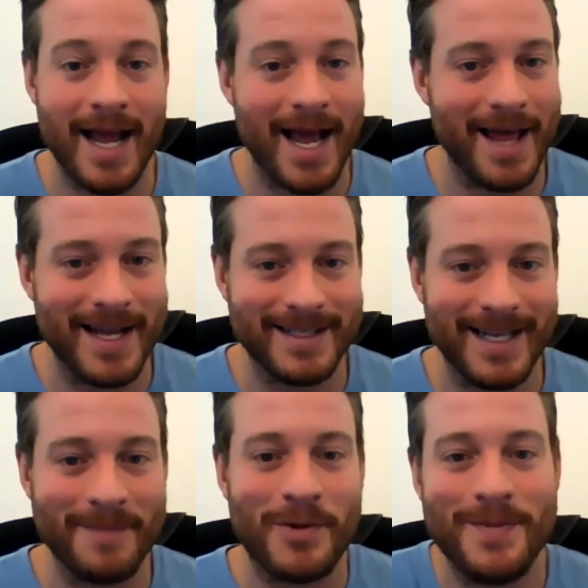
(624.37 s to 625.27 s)

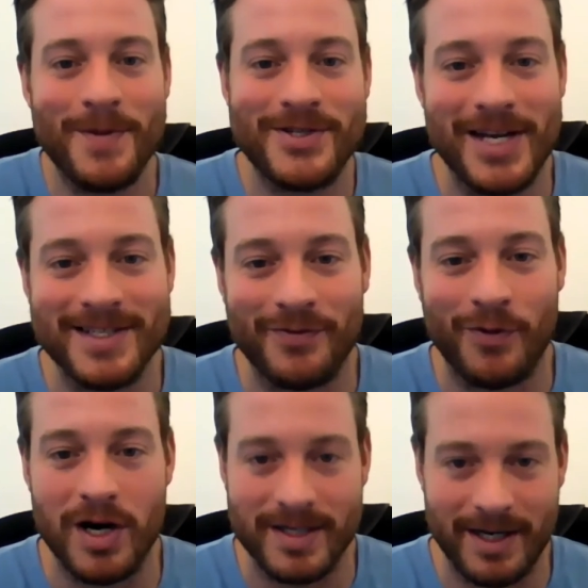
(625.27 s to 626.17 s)
that pretty much does it
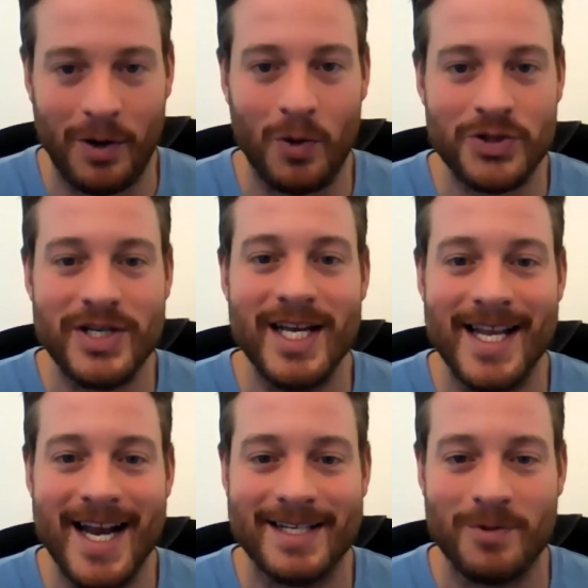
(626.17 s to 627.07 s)
for us. So we'll see you in the
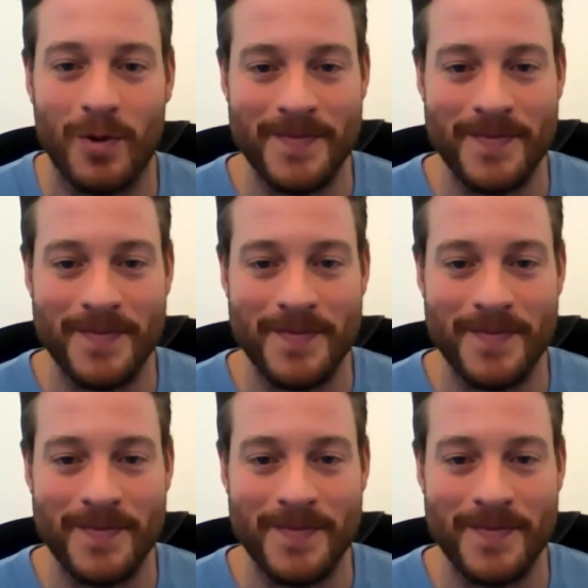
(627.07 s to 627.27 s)
next one.